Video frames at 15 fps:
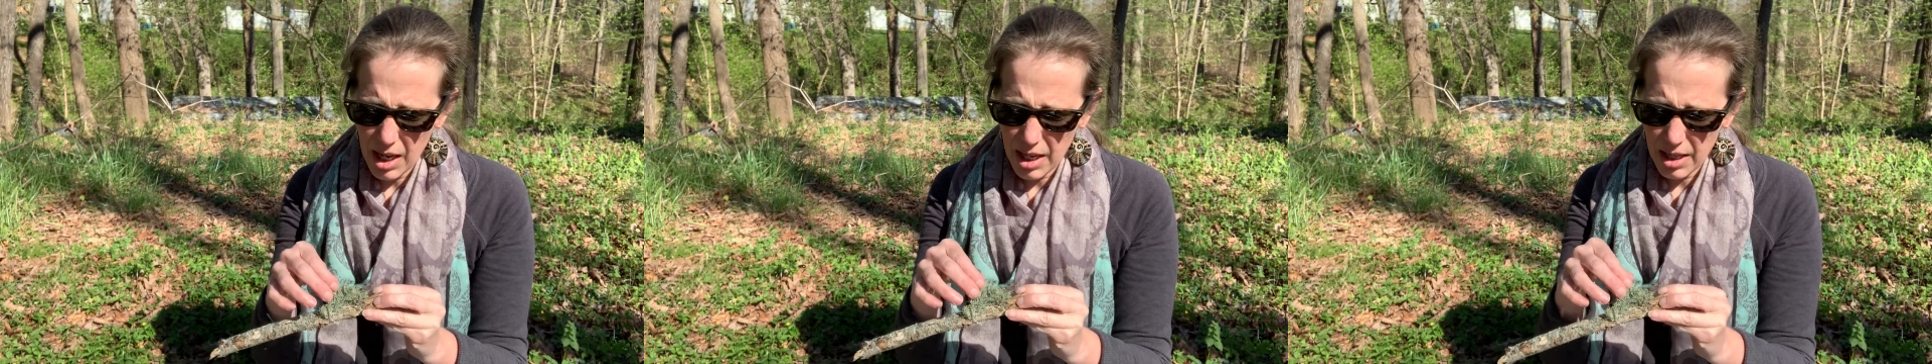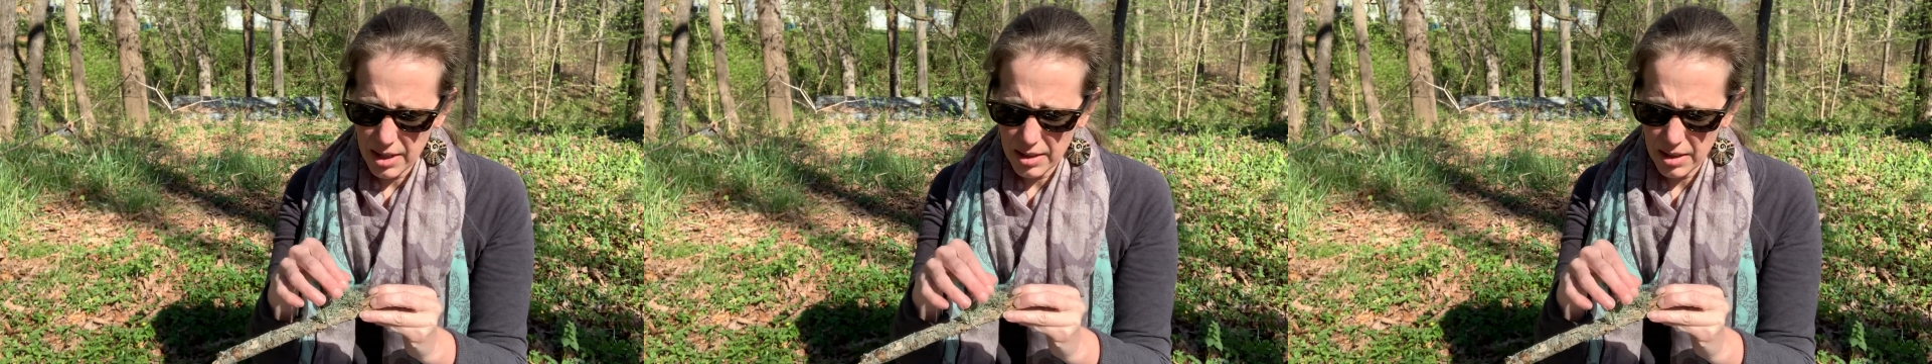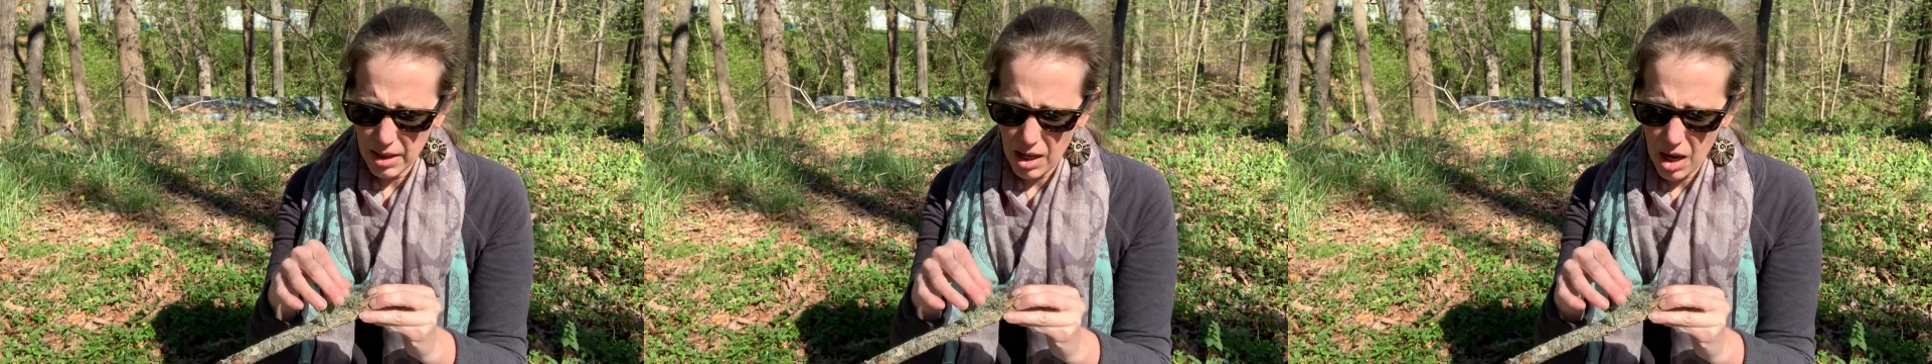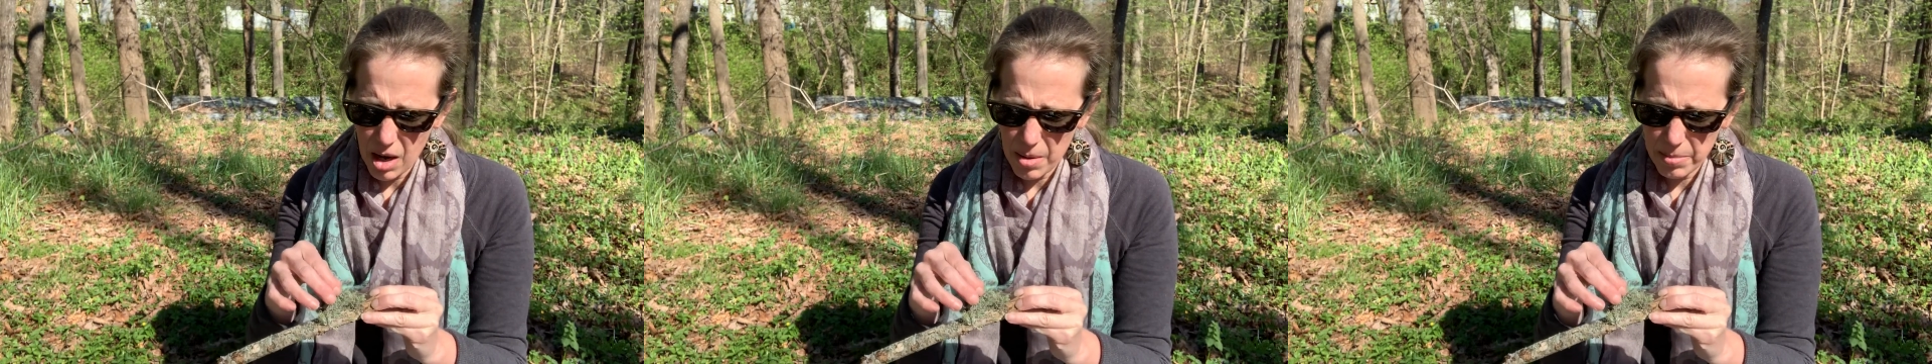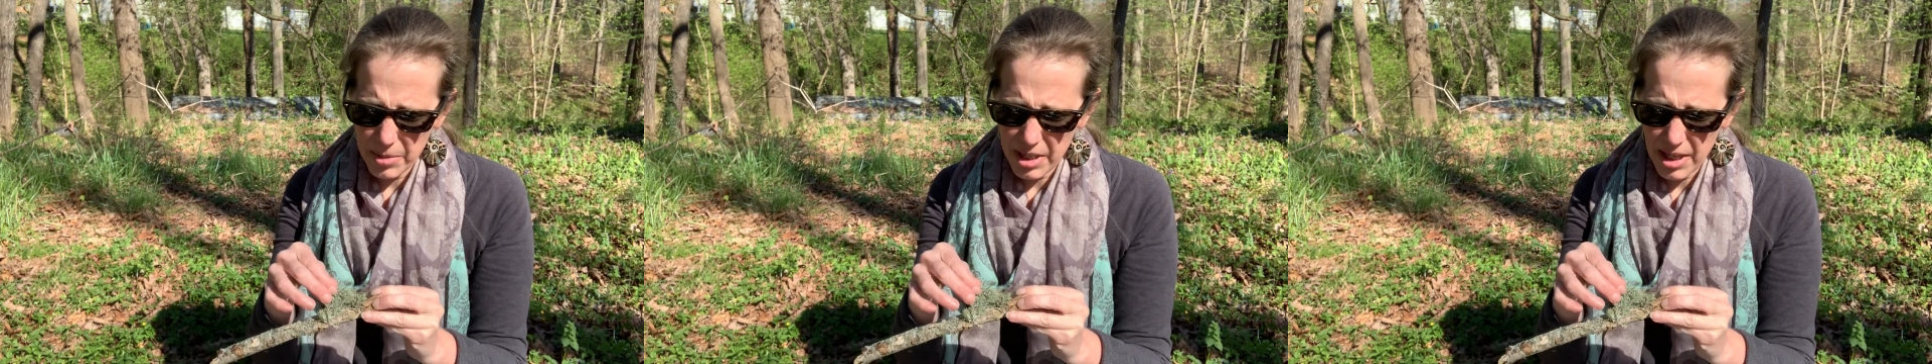and is a
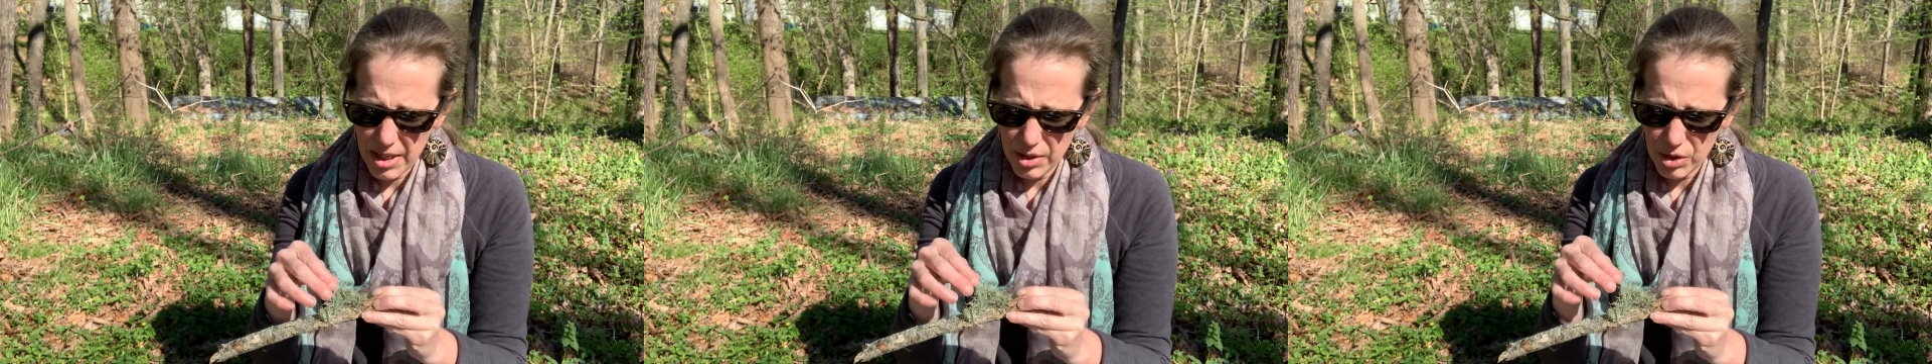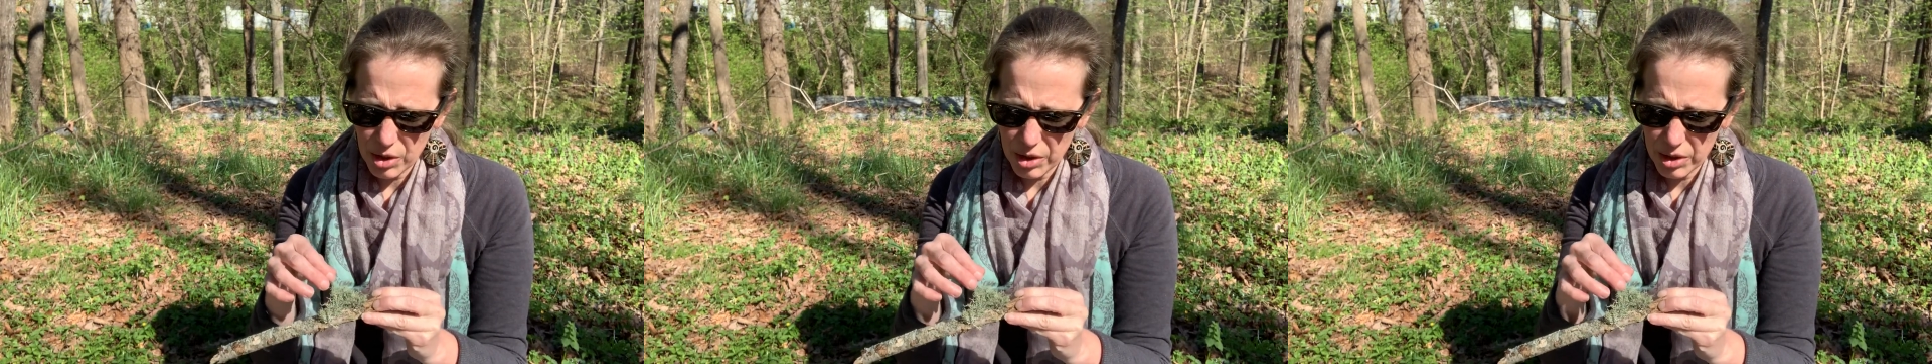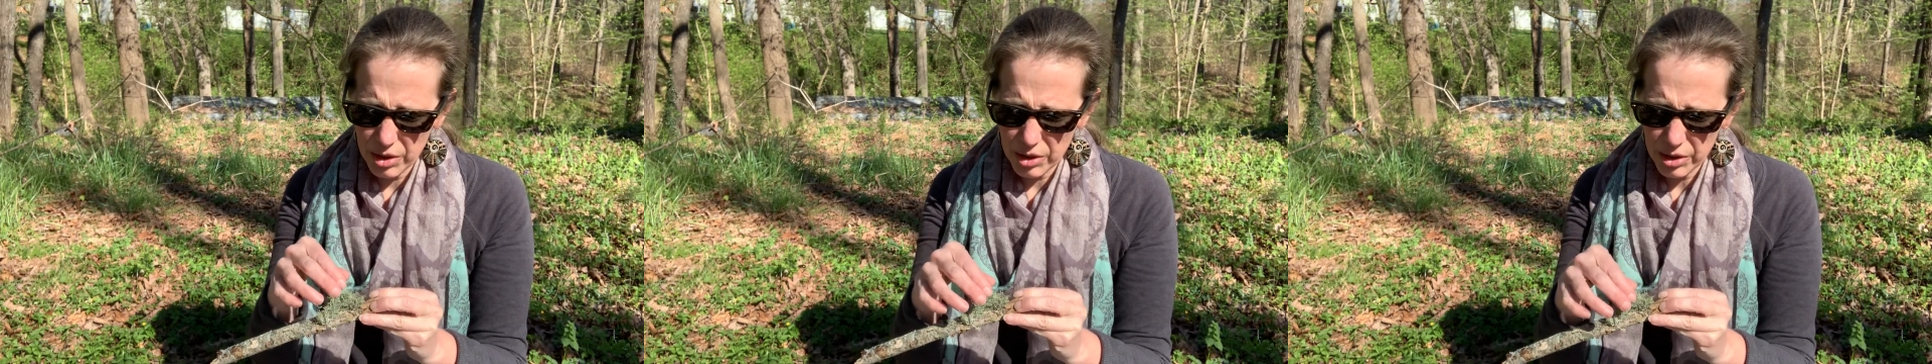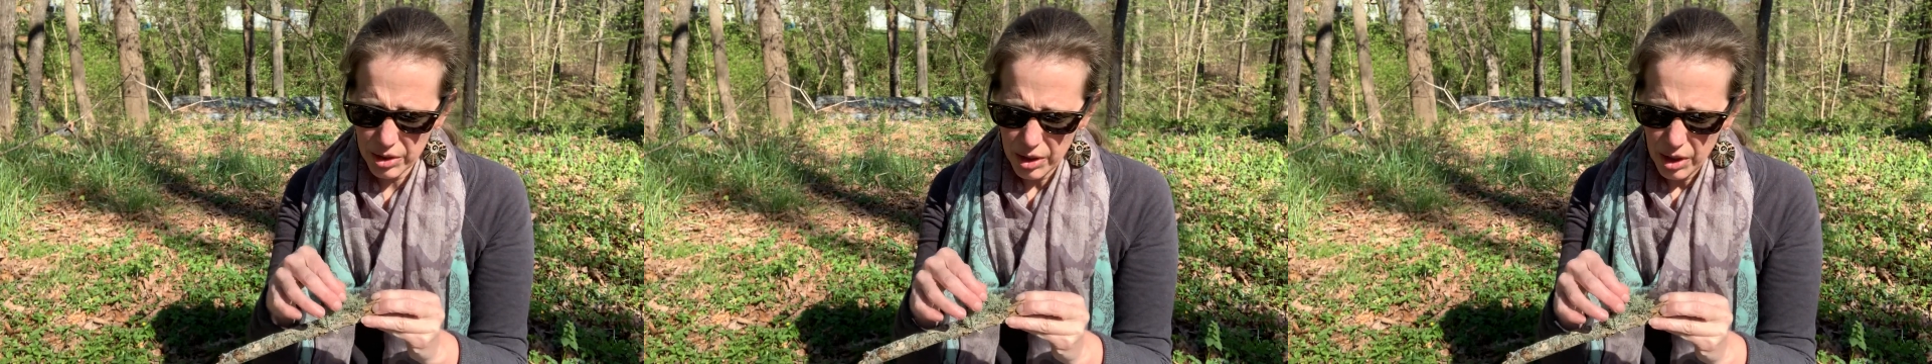combination